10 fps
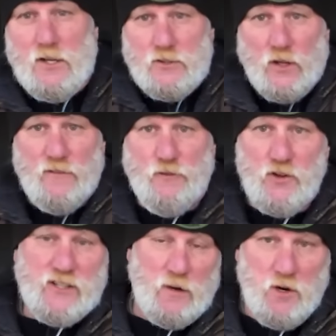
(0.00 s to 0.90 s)
So the
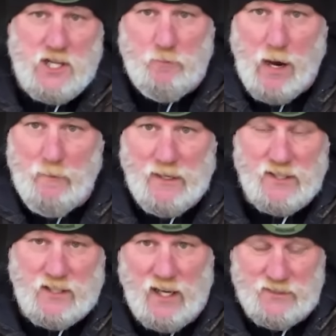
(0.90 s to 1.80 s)
first thing we should probably
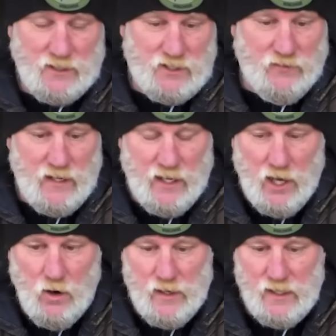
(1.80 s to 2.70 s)
discuss in this
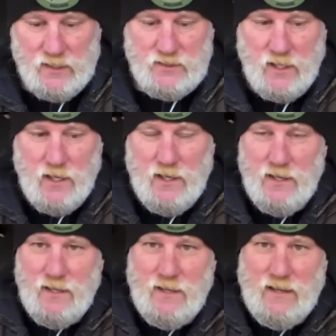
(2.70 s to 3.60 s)
video is
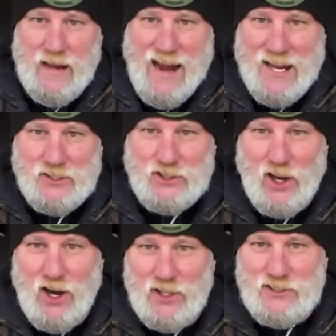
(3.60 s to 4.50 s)
hand
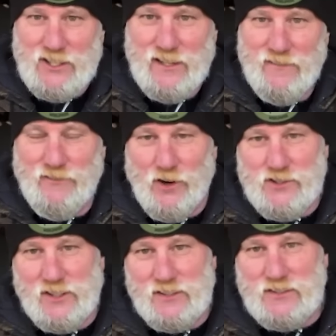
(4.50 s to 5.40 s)
saws
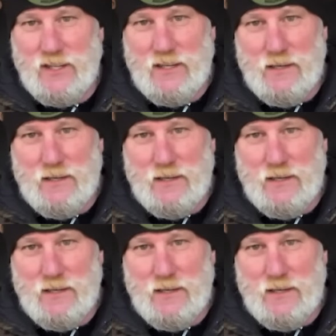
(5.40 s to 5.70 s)
versus